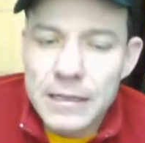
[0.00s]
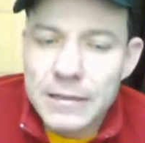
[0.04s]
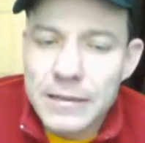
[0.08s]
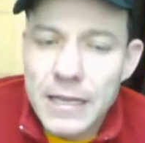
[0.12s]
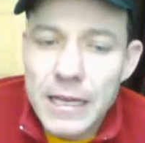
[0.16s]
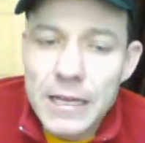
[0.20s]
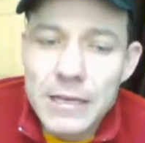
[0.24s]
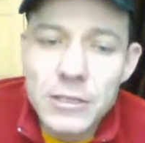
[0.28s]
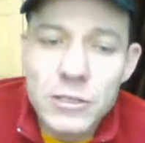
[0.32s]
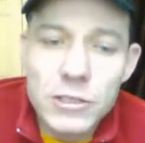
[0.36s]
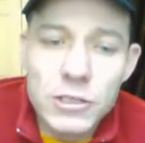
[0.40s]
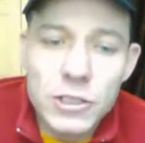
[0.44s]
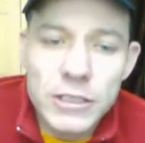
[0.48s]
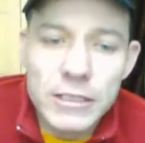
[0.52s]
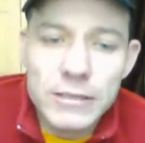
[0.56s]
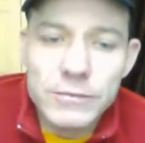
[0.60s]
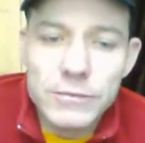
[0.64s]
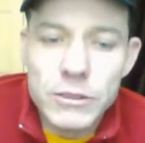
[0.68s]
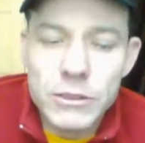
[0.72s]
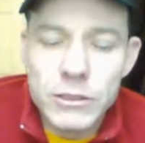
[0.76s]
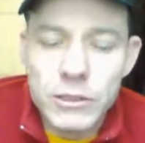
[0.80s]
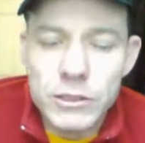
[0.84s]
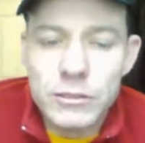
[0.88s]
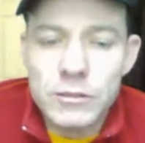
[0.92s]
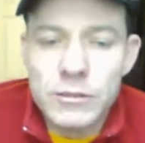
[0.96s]
They would usually
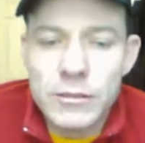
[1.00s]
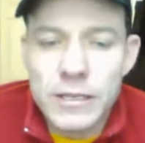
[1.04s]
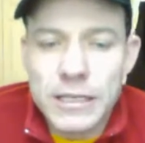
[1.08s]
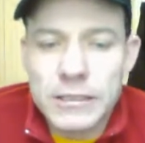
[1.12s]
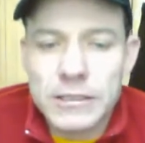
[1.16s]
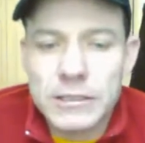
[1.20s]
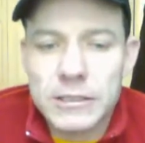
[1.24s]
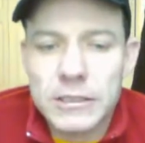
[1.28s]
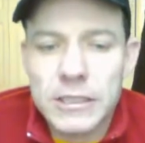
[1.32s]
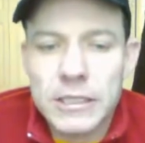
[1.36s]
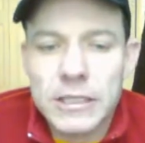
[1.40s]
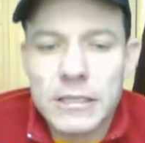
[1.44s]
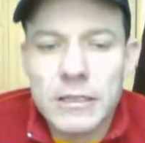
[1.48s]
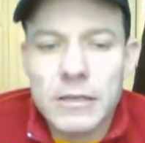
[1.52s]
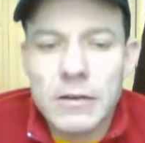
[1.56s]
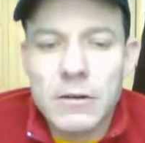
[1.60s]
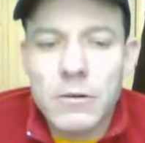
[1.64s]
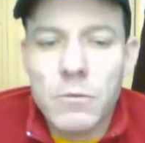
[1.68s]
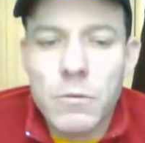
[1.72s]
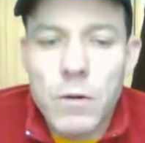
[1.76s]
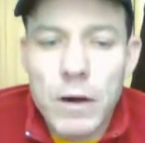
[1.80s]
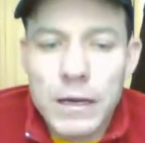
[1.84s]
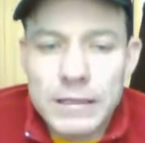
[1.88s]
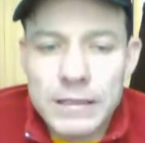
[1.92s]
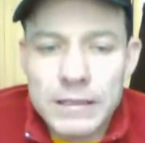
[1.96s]
do this
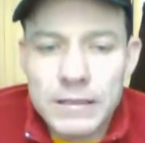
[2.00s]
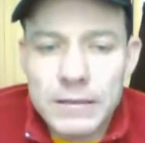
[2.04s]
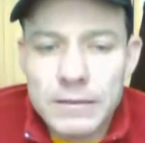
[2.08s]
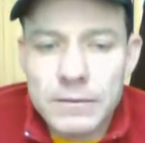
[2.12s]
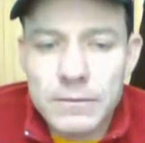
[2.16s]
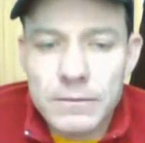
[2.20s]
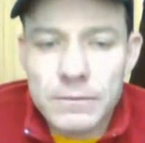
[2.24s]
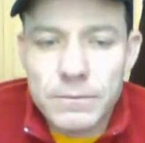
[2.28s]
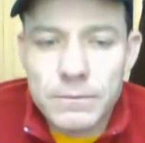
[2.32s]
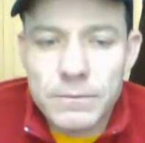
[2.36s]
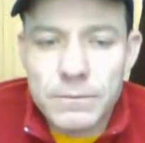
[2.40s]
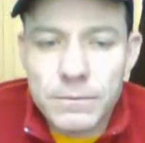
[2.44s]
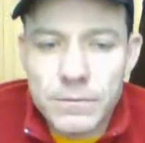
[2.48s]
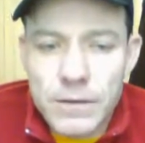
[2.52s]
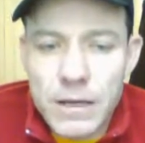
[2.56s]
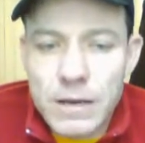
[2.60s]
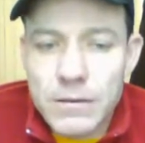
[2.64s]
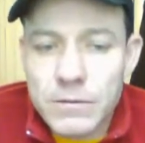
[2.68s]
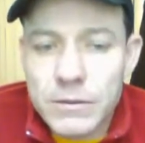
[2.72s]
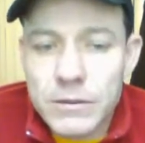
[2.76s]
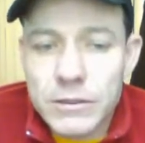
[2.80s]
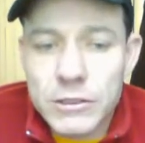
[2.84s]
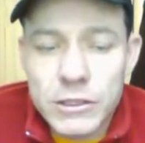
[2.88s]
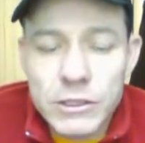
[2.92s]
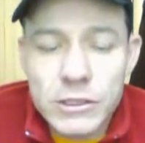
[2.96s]

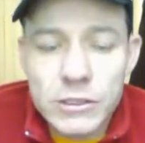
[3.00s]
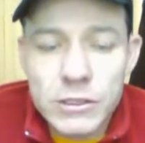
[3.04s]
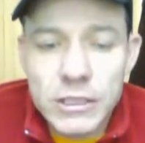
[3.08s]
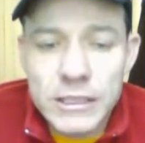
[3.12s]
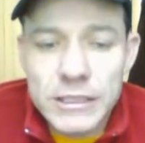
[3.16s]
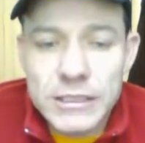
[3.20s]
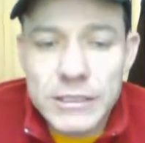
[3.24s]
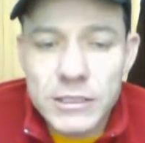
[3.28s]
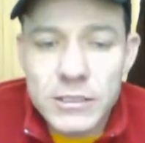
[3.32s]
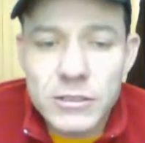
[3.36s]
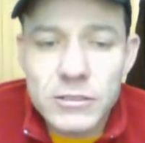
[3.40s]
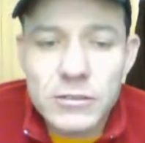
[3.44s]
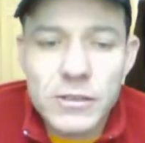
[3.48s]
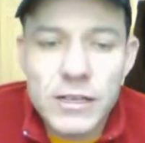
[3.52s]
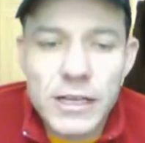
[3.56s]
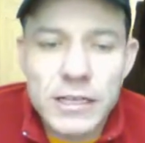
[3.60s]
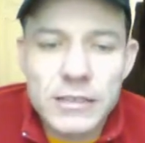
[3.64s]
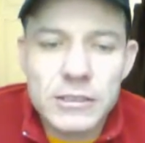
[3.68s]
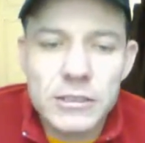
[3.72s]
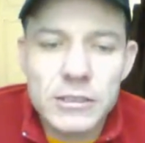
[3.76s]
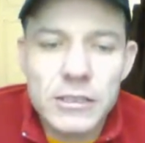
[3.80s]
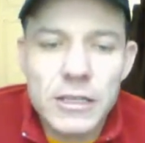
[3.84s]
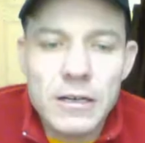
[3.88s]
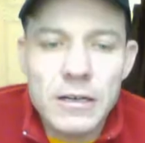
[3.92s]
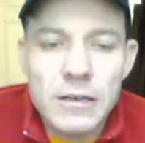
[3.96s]

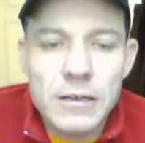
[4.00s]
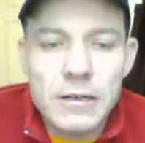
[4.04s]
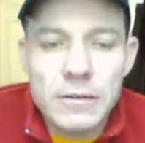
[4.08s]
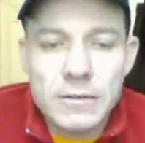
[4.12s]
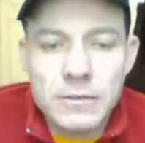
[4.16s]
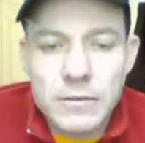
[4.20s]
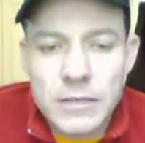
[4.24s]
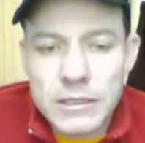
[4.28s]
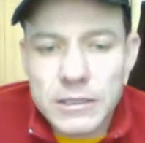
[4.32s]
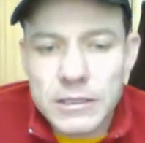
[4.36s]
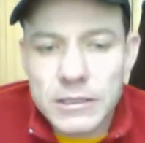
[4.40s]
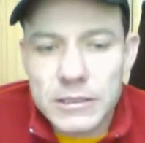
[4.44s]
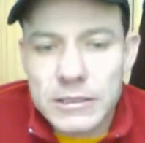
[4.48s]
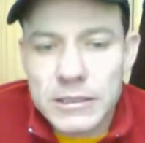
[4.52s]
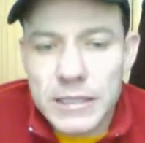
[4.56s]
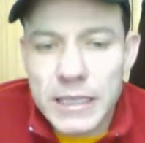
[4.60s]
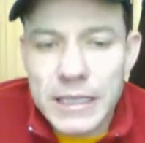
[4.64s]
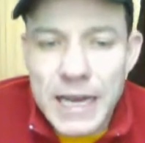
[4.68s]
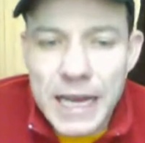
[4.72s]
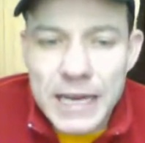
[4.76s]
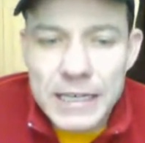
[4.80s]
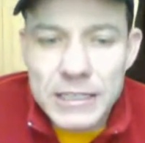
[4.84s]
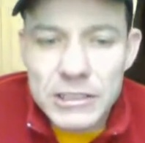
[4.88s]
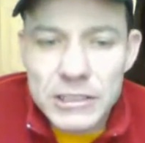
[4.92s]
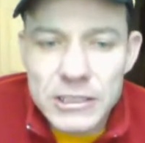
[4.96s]
the
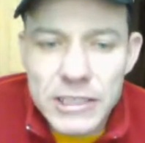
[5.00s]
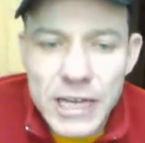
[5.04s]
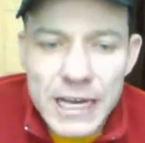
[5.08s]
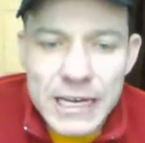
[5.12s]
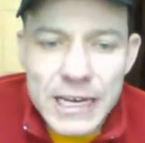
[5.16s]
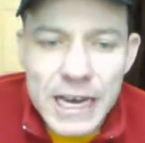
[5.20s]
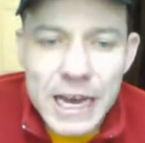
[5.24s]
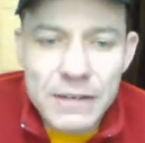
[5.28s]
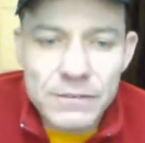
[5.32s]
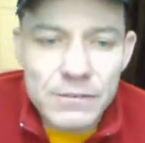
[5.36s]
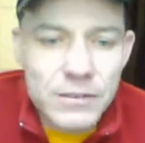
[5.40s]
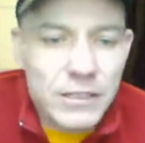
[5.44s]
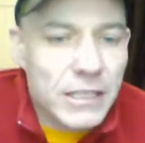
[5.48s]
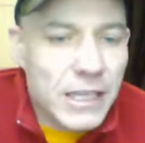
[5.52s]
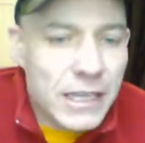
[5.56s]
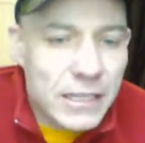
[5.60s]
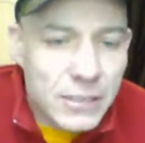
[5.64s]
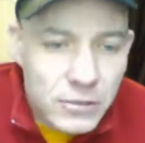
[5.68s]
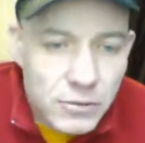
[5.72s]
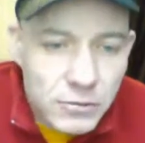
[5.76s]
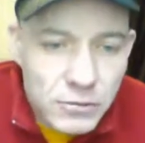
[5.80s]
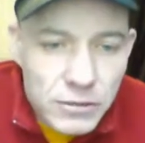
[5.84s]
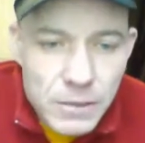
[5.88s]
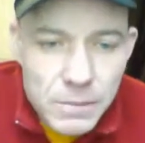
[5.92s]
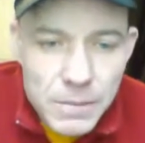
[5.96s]
next night after they
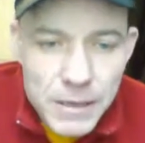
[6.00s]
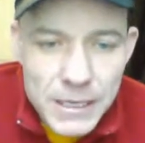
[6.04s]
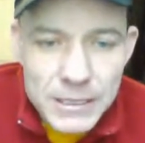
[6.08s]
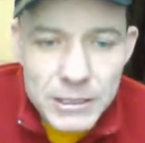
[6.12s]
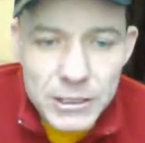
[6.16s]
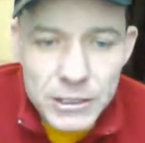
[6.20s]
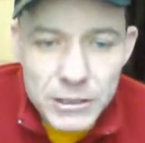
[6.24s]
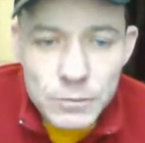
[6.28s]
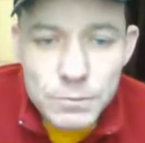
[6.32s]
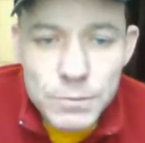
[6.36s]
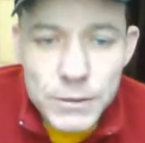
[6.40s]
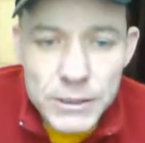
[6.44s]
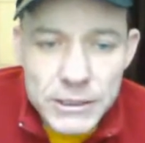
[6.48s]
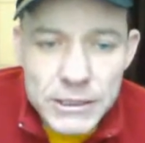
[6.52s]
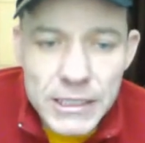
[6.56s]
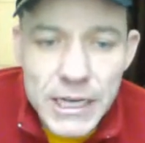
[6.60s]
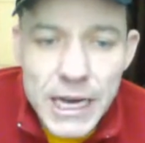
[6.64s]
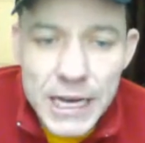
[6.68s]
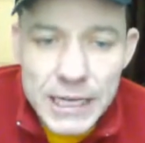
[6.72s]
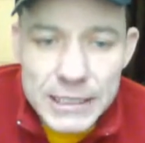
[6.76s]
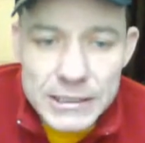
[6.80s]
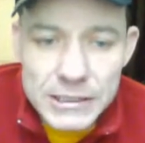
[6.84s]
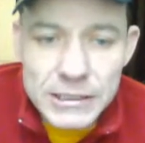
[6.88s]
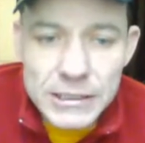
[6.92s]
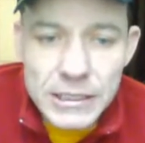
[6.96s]
do the big
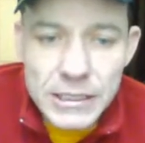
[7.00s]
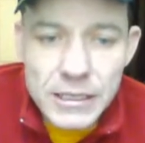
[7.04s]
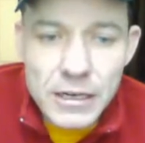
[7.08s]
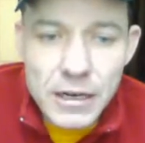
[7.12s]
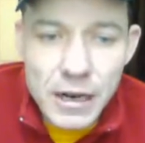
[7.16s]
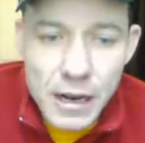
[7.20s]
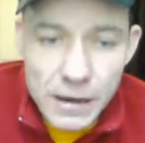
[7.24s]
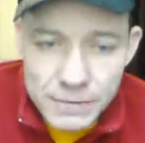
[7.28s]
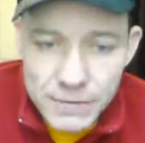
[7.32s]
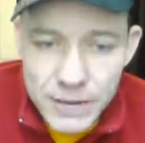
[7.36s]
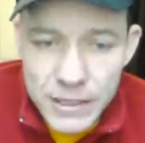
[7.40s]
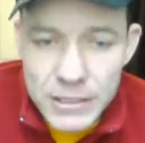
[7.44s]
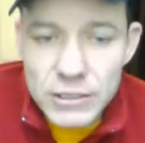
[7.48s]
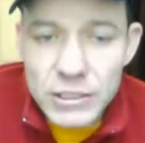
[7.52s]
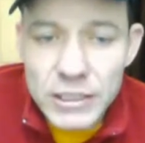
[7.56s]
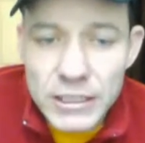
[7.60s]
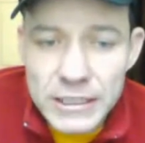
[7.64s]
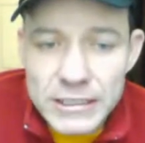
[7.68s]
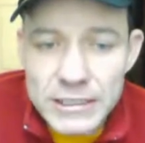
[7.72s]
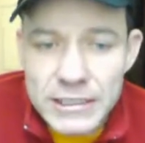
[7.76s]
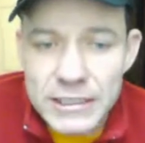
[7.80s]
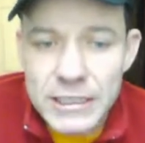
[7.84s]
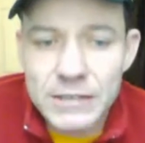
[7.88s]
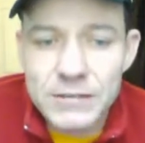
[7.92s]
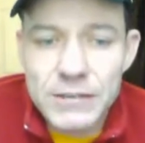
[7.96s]
superstars of
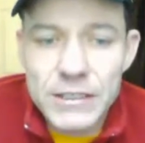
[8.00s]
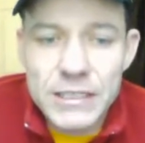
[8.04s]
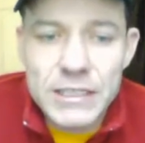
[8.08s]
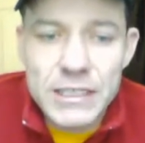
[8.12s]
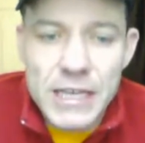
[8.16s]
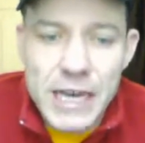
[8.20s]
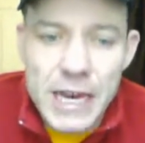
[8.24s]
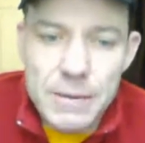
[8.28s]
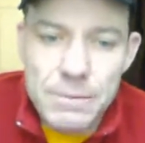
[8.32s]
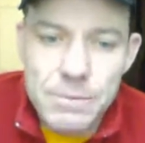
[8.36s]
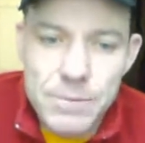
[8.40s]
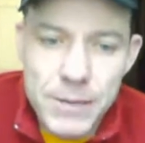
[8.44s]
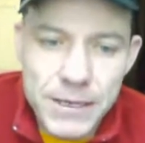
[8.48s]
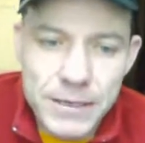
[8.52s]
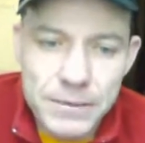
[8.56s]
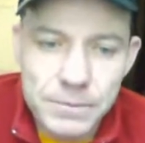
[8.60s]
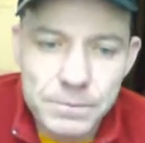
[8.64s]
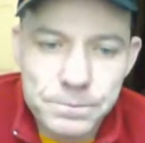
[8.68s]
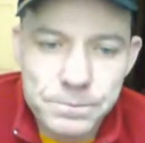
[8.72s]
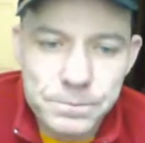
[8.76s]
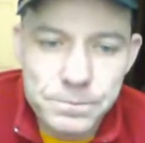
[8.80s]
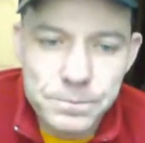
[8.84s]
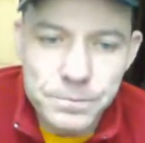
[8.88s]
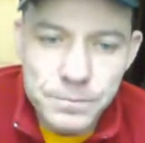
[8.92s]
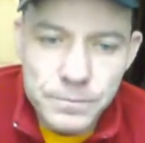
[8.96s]
wrestling TV taping.